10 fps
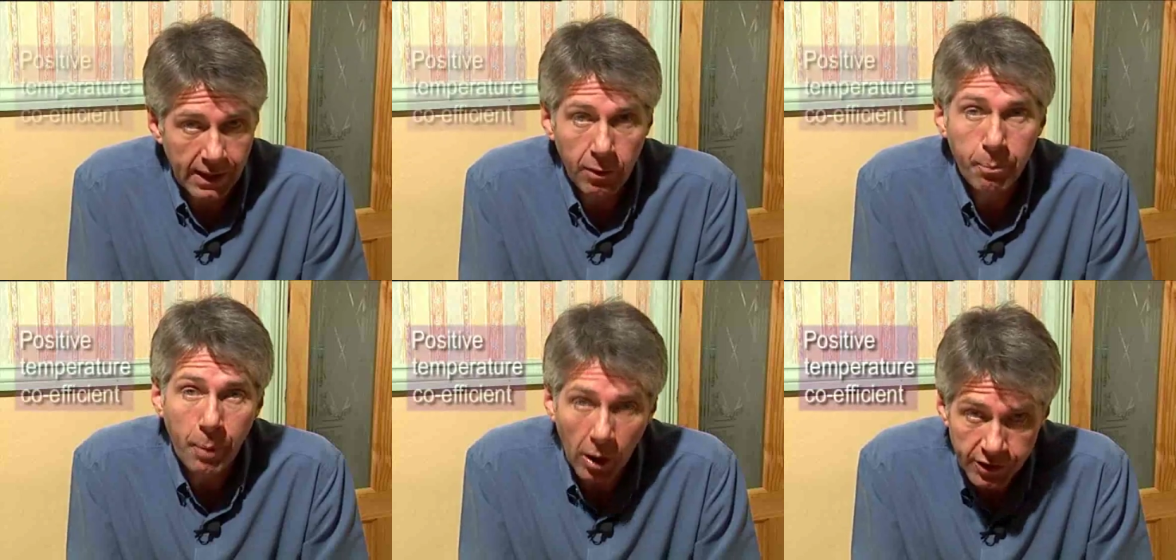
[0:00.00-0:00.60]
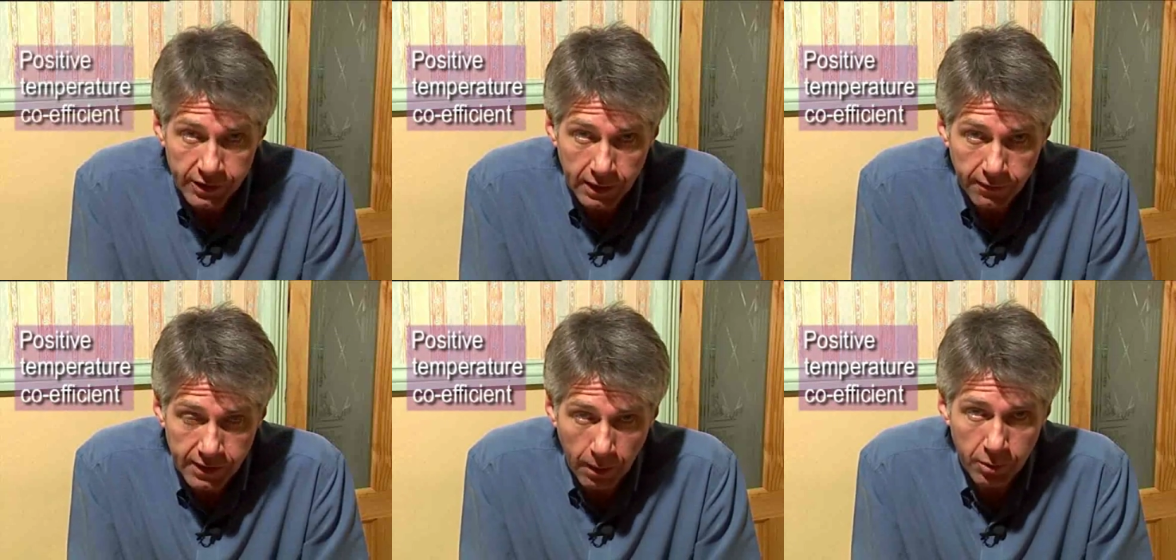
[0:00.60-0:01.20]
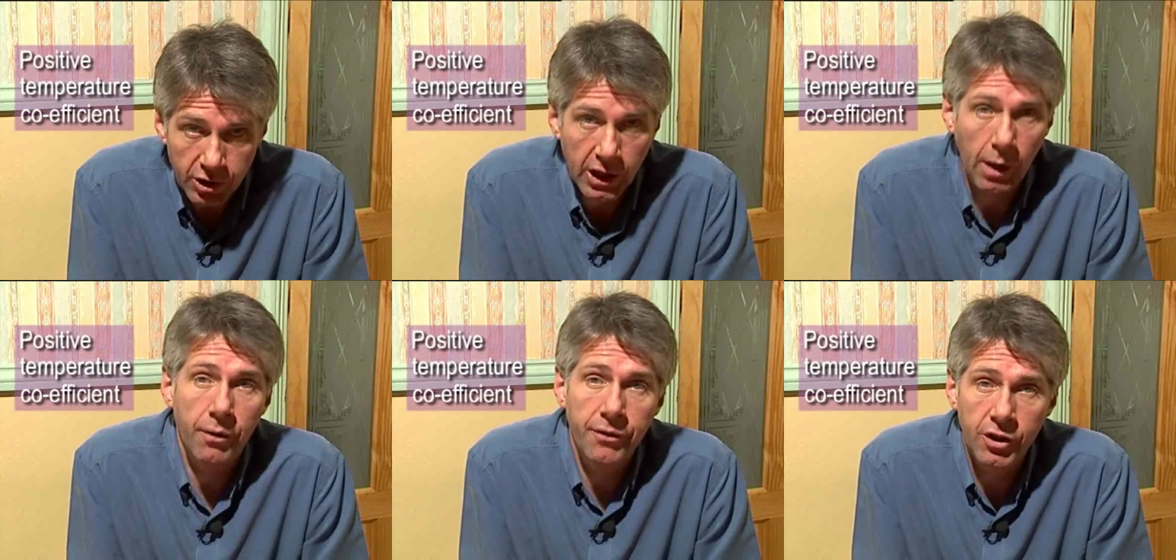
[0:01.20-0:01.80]
have a positive temperature
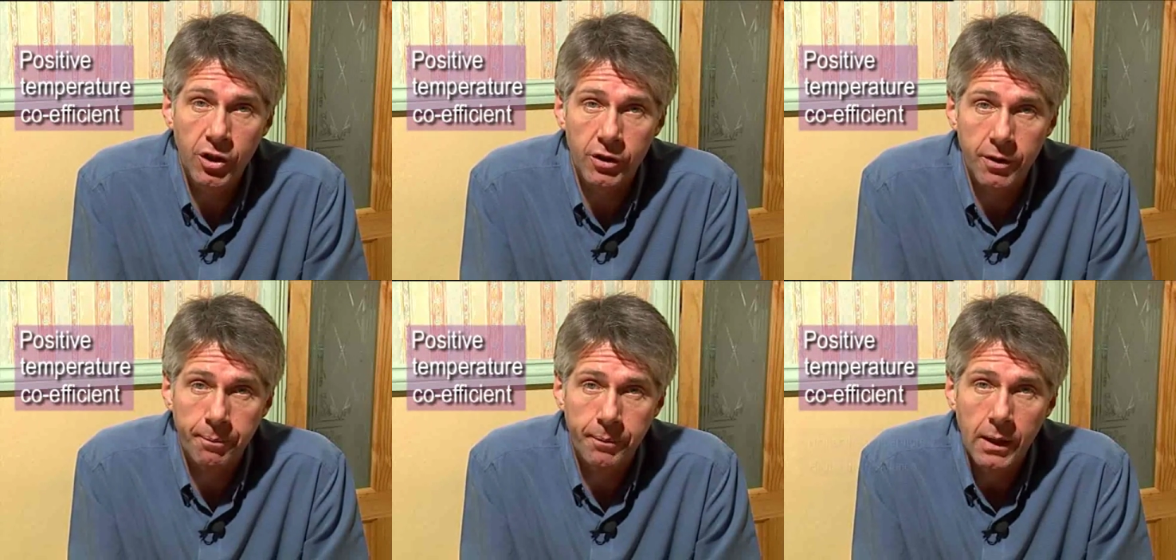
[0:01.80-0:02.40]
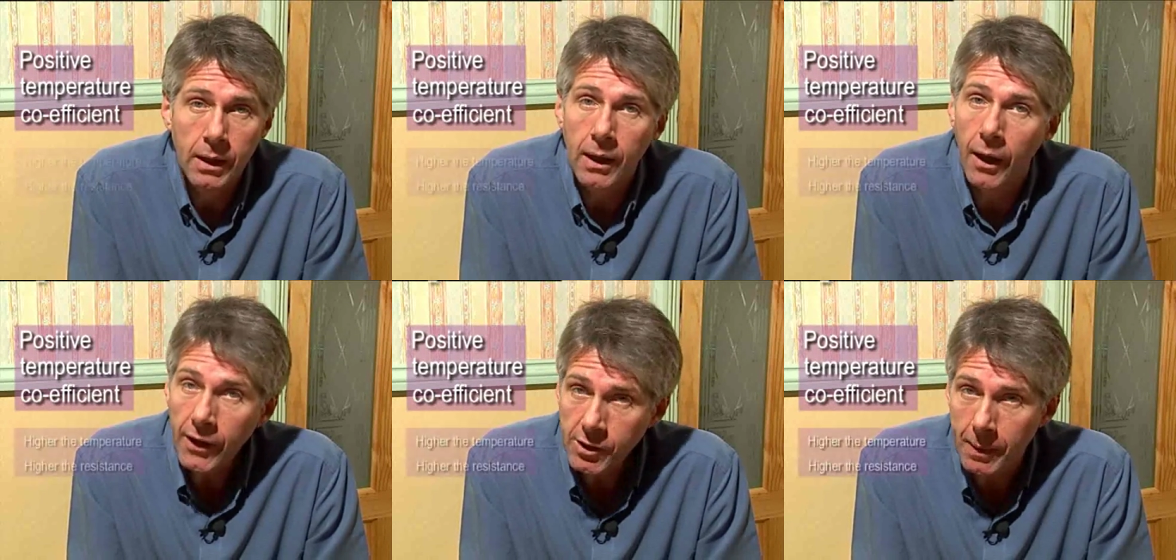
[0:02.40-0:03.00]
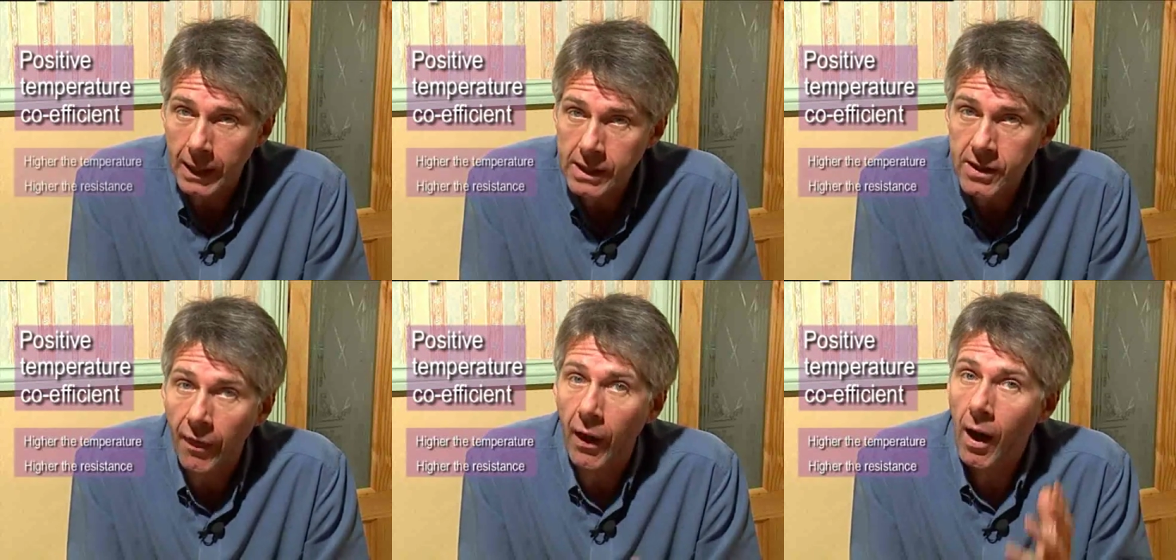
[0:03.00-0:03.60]
coefficient, and this means
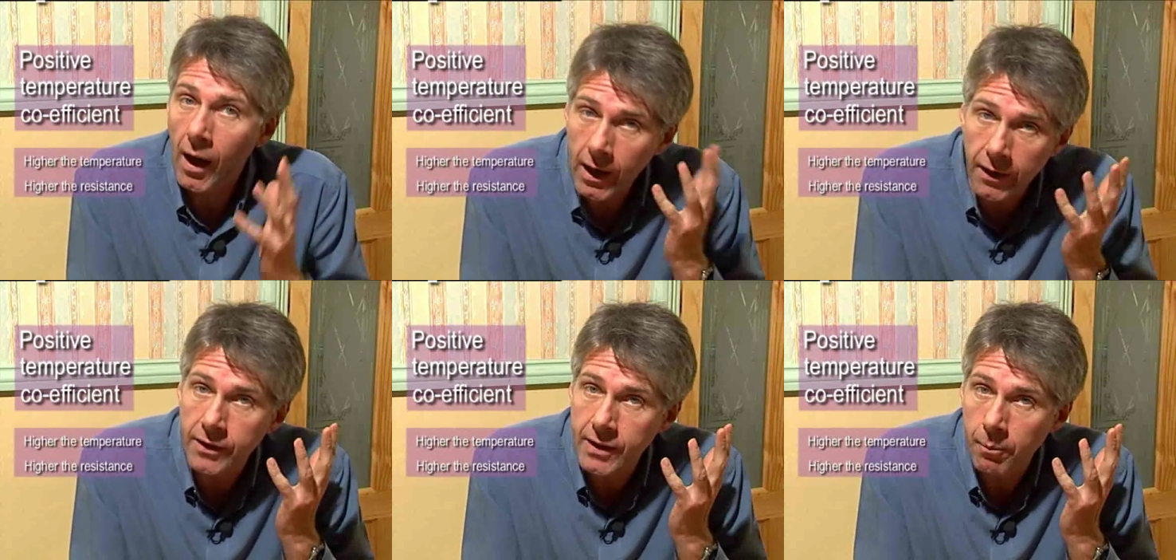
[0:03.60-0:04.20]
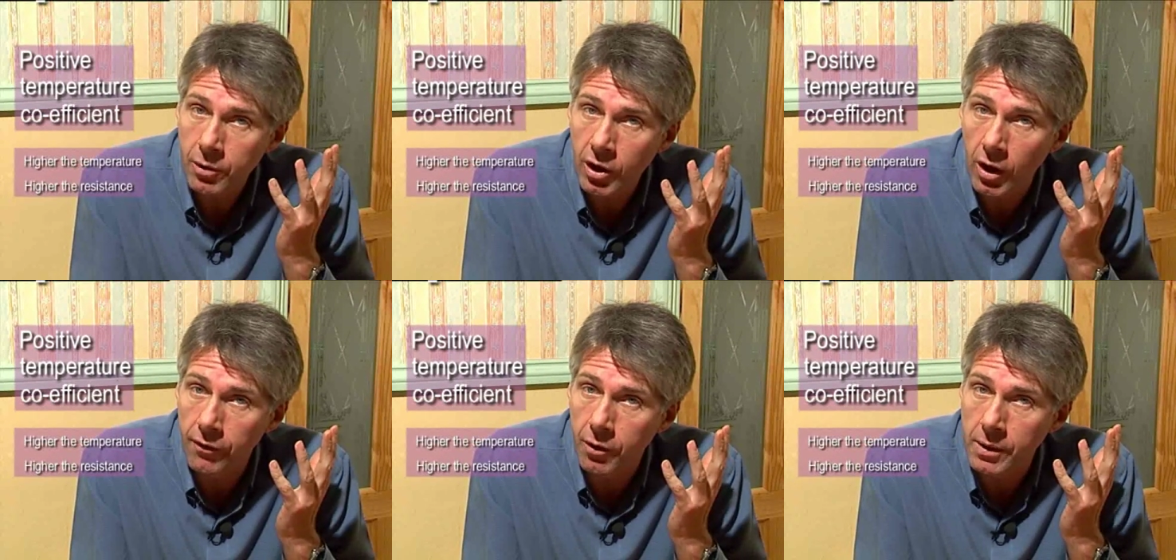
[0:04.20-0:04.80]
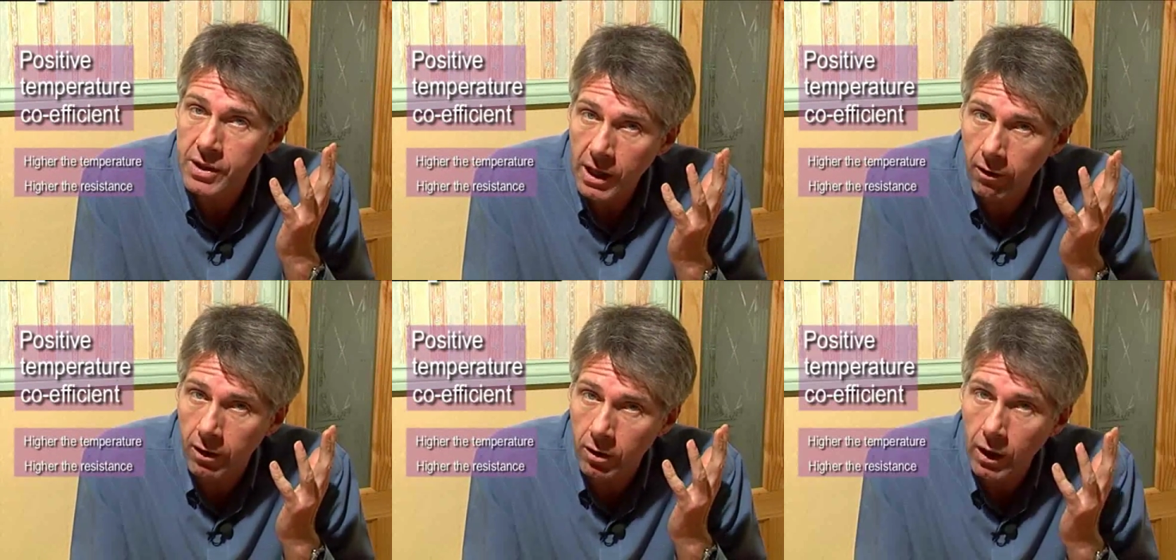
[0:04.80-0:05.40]
that the higher the temperature of the
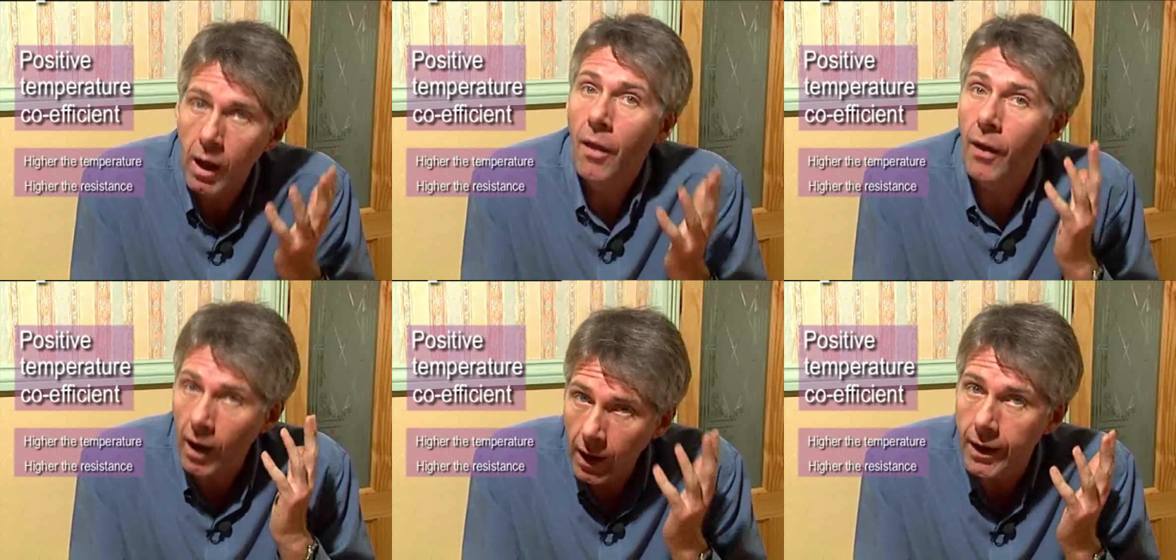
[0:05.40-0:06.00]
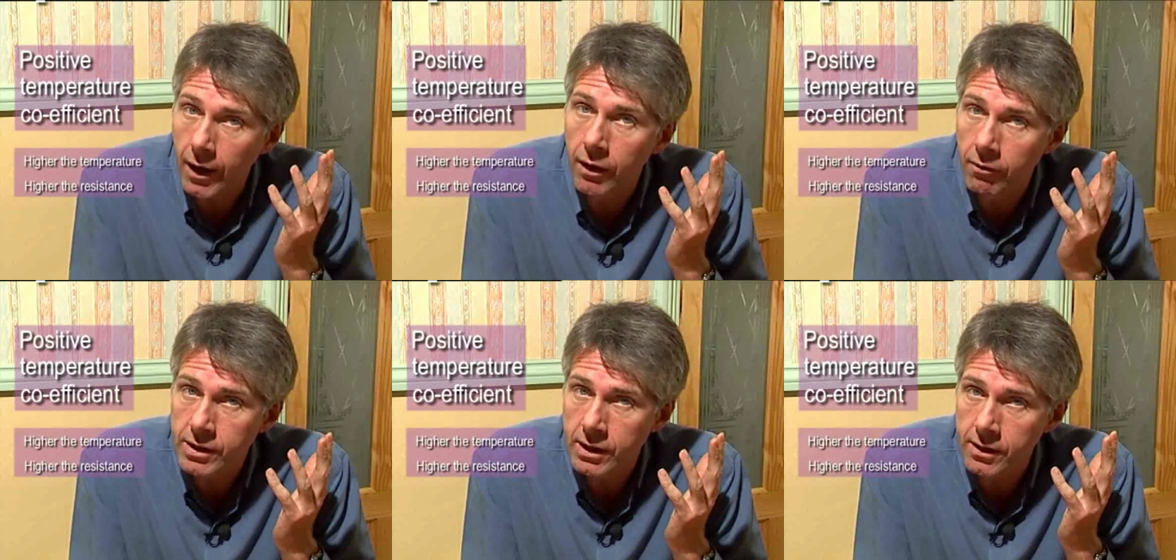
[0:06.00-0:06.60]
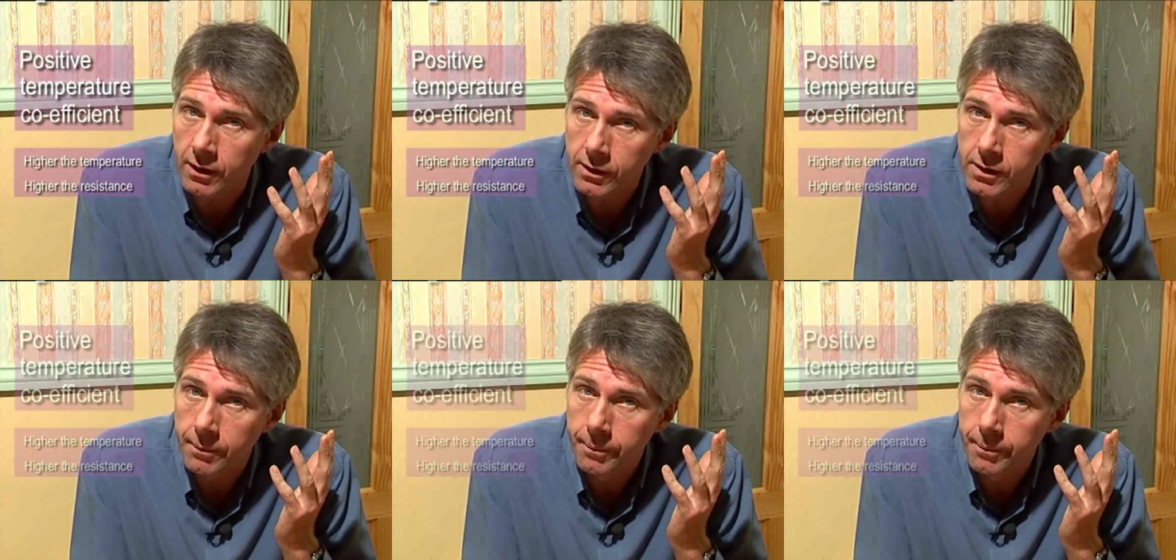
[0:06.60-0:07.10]
material, the higher the resistance.